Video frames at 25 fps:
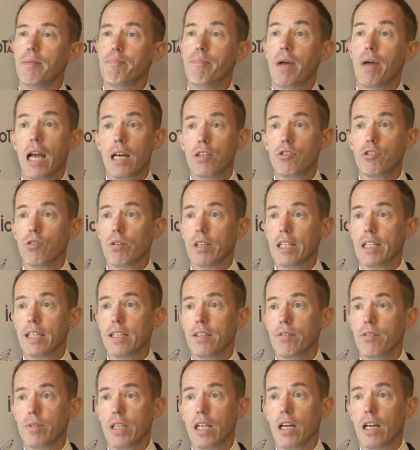
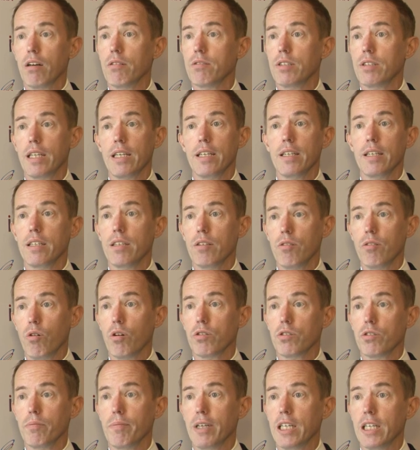manually without
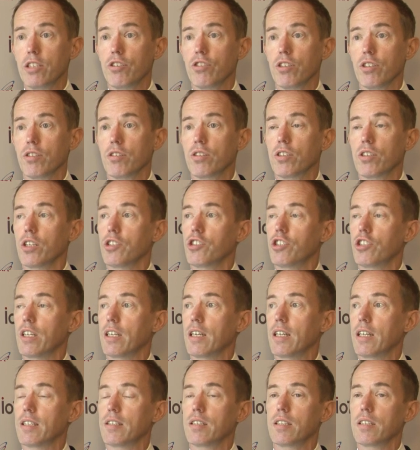automation, such
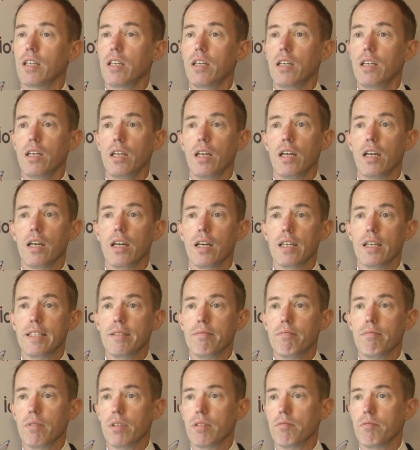as
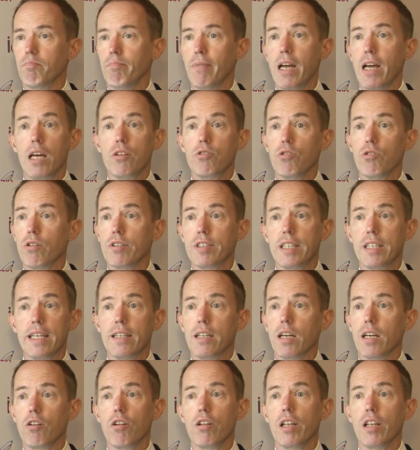manual
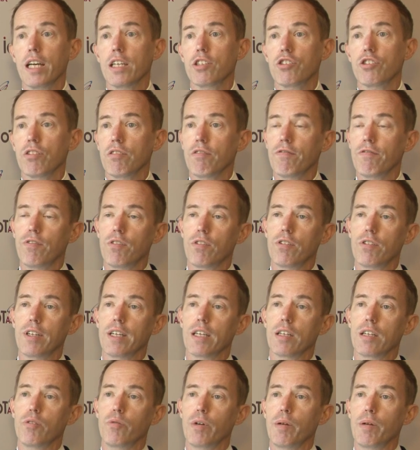data collection for
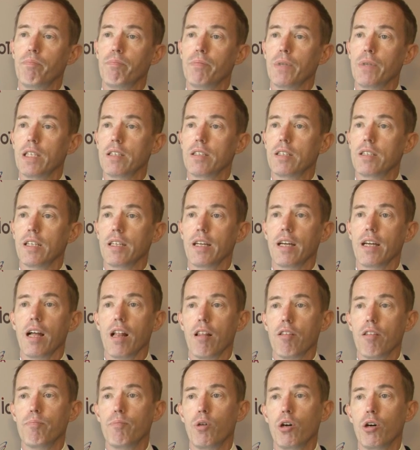equipment,
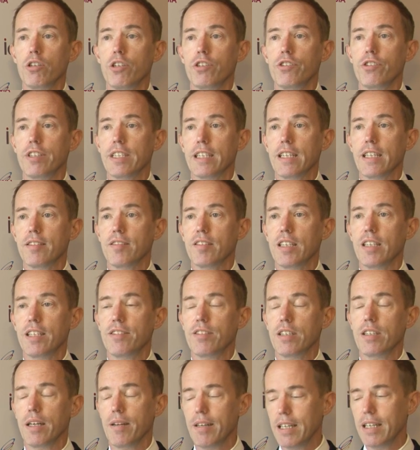health monitoring,
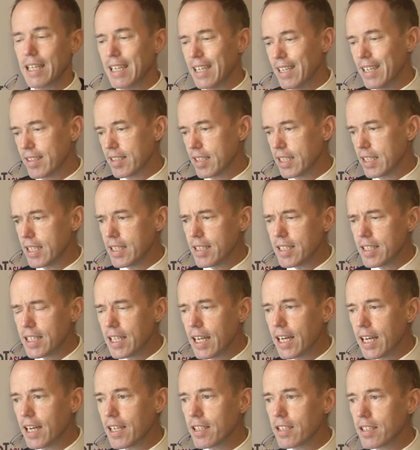etc. Since
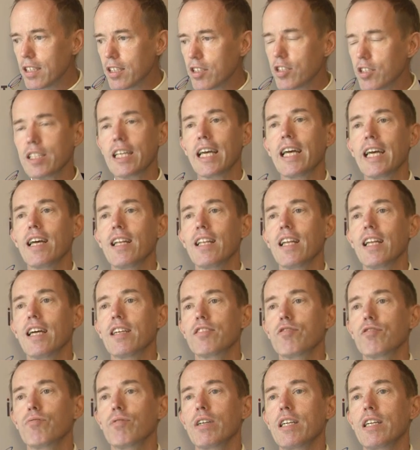then, the scale
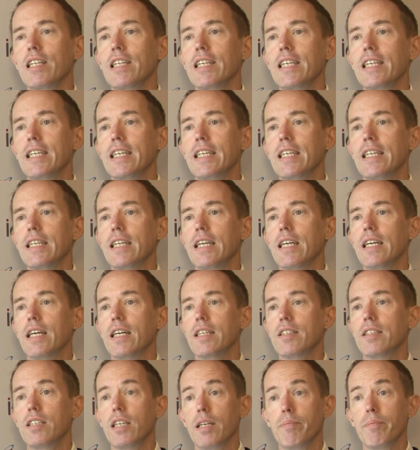has really
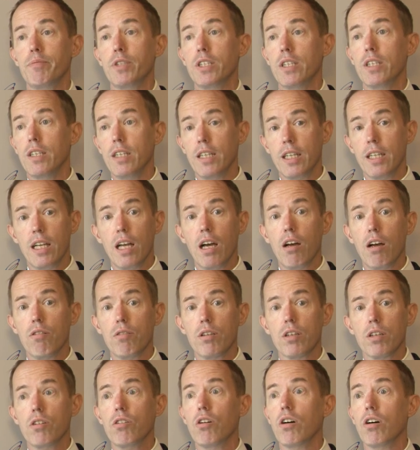tipped. Now
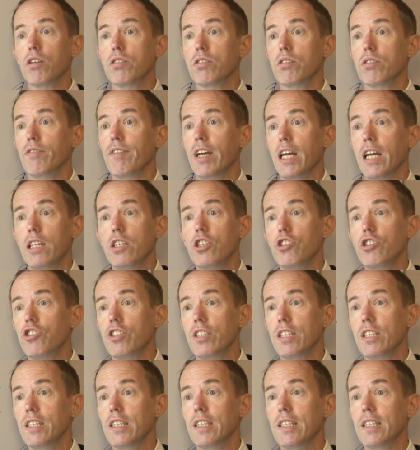the cost of
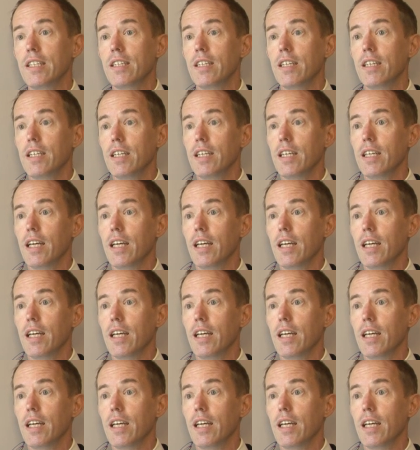energy